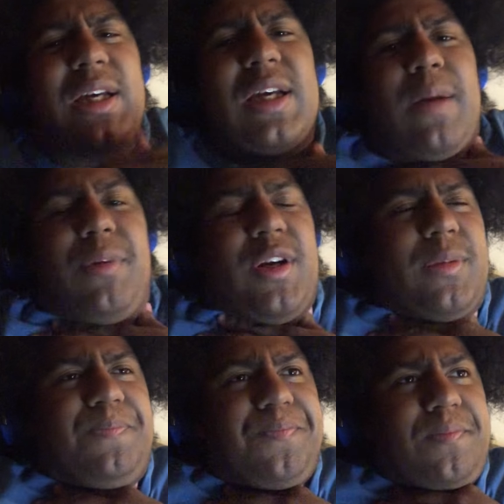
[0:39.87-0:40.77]
yeah, but
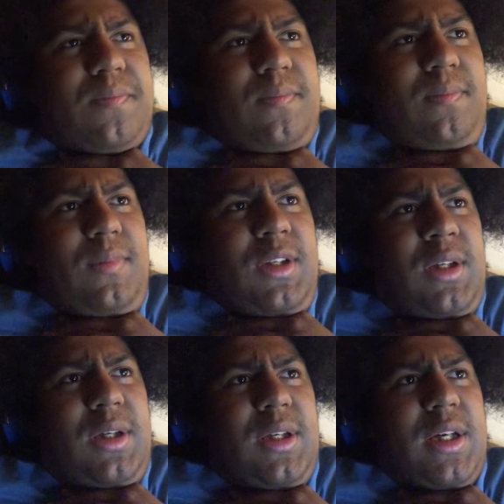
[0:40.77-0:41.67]
um,
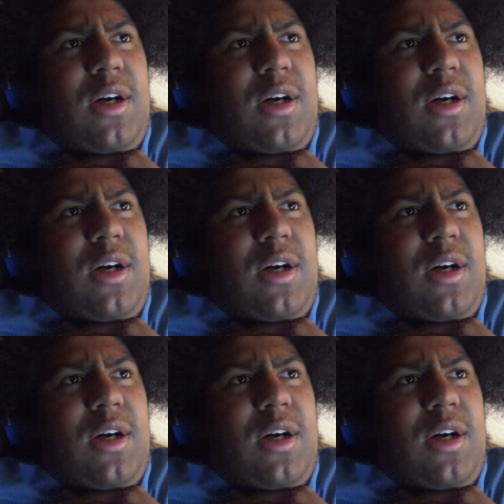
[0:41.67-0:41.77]
yeah.